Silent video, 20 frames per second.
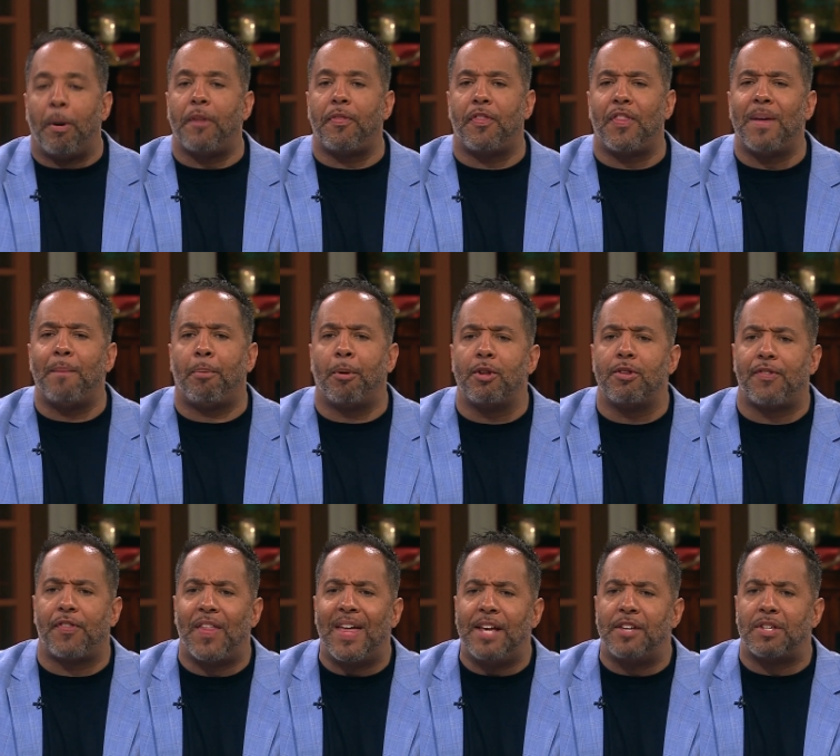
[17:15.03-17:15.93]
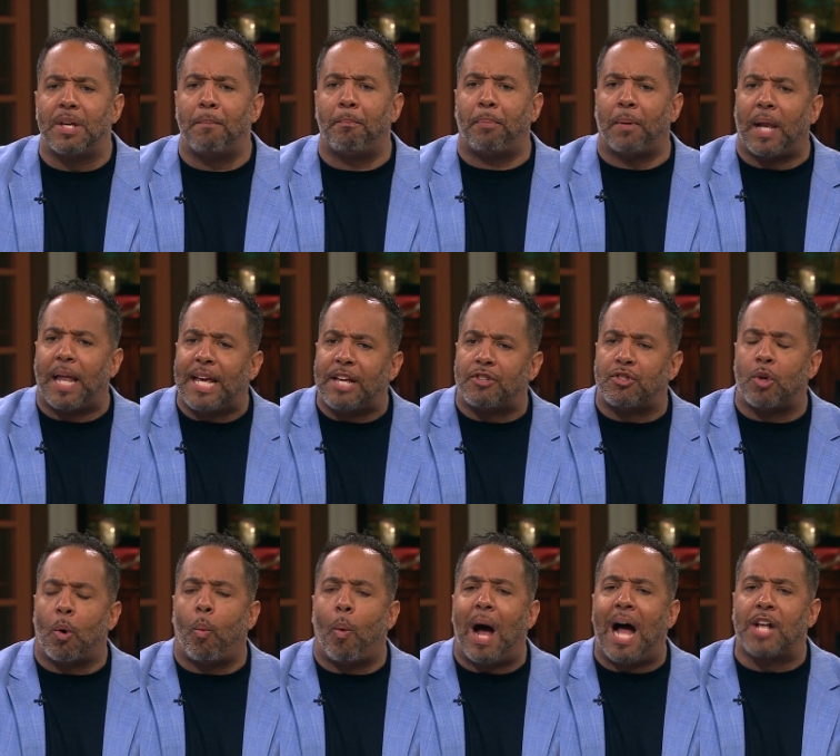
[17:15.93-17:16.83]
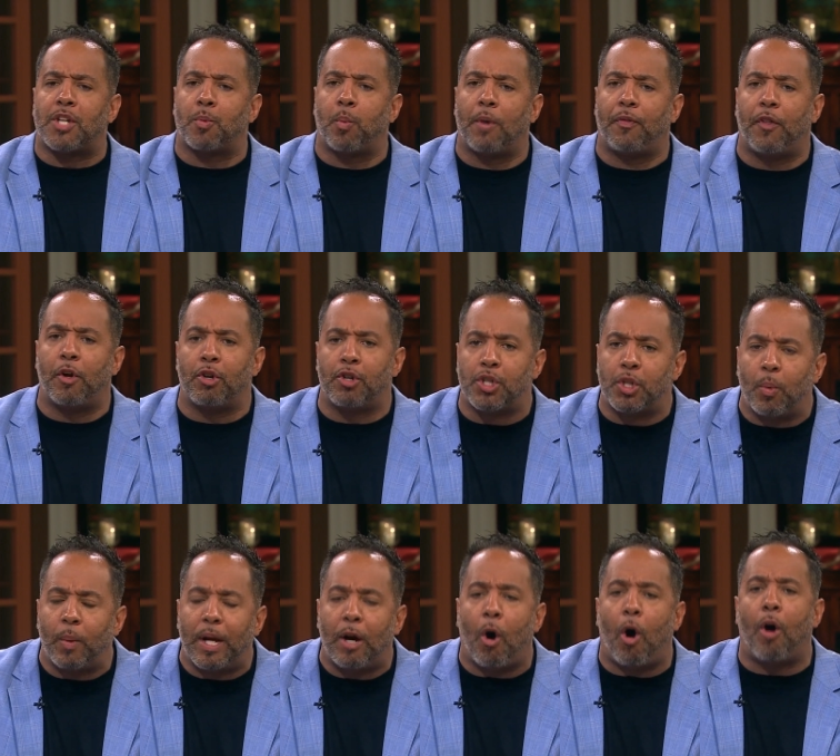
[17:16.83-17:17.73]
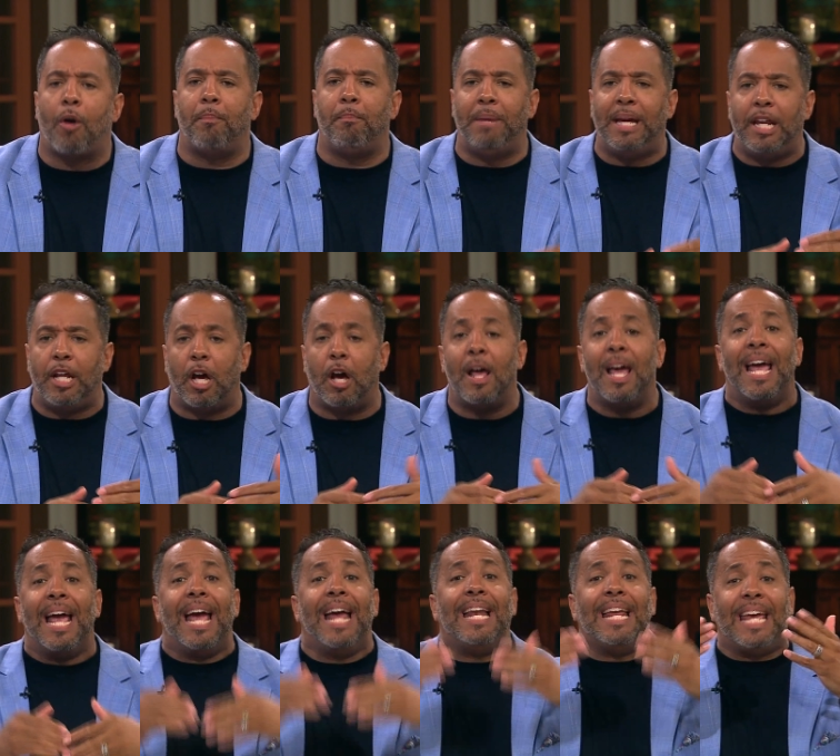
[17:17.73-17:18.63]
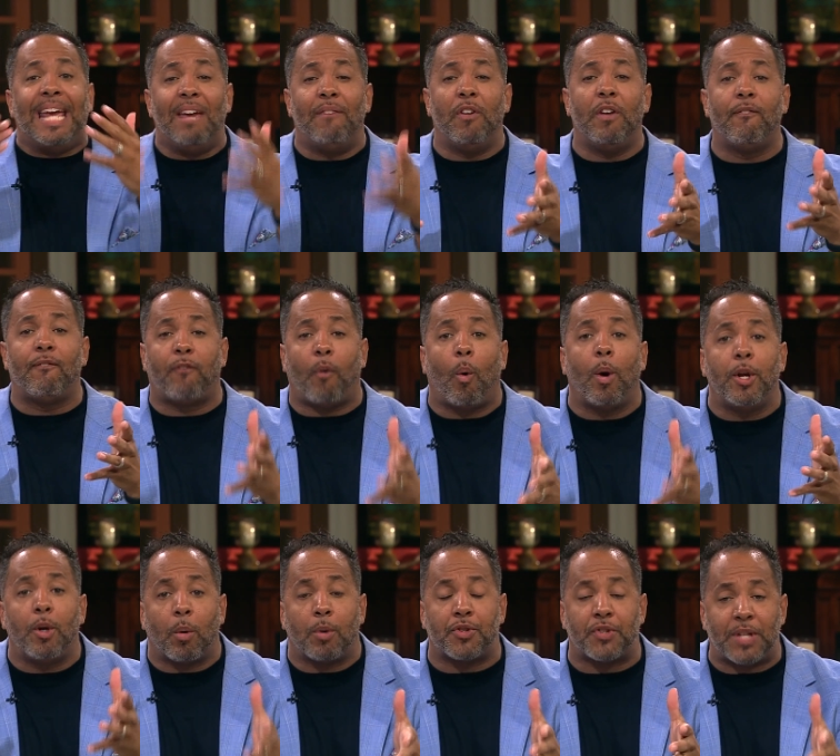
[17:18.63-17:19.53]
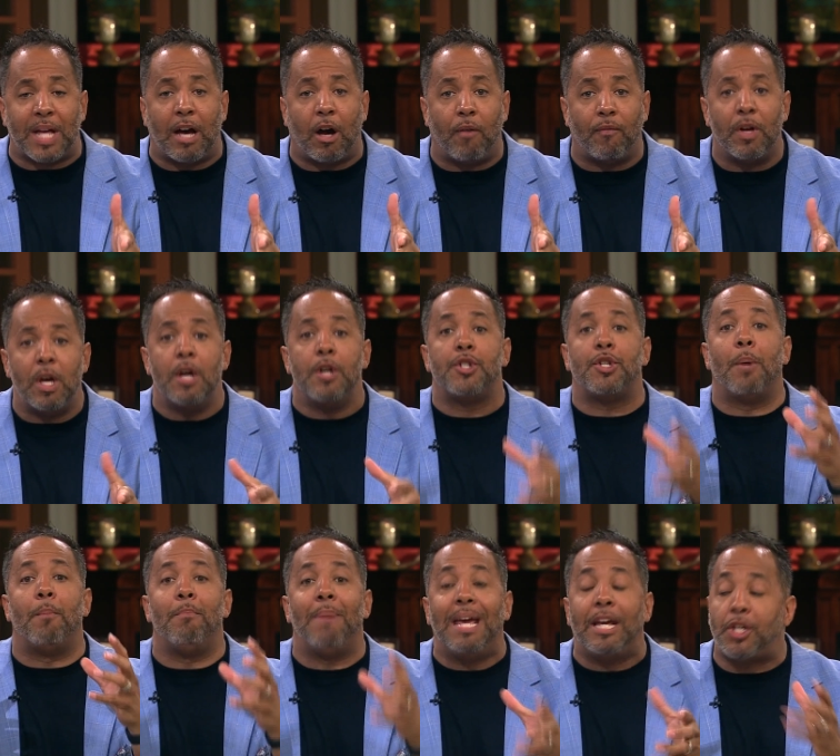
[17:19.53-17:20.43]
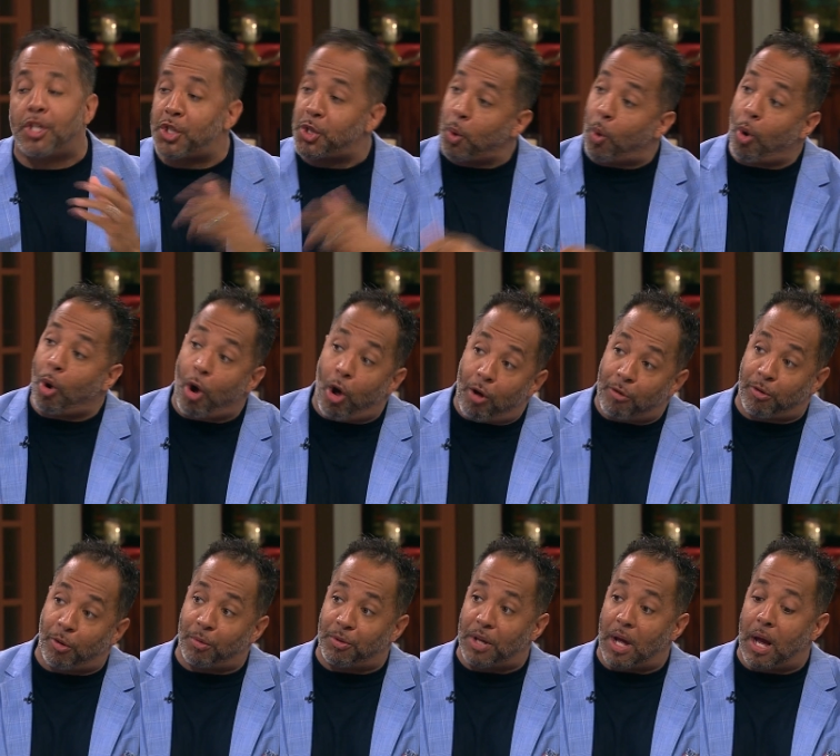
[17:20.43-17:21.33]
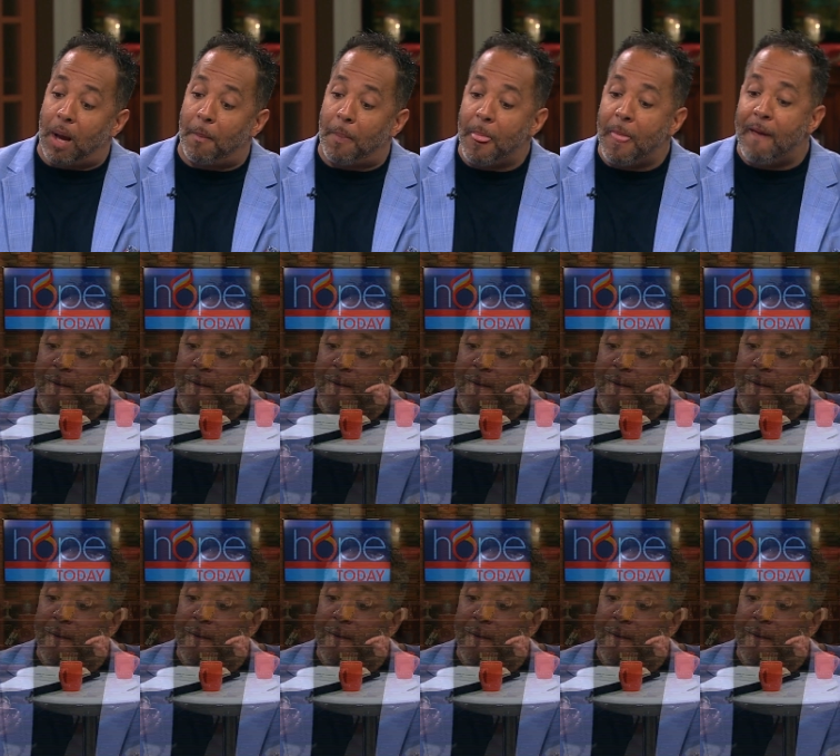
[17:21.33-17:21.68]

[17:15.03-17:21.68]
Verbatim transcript: Put th- putting things in place to watch what they're doing on media and even for yourself to make sure also Tom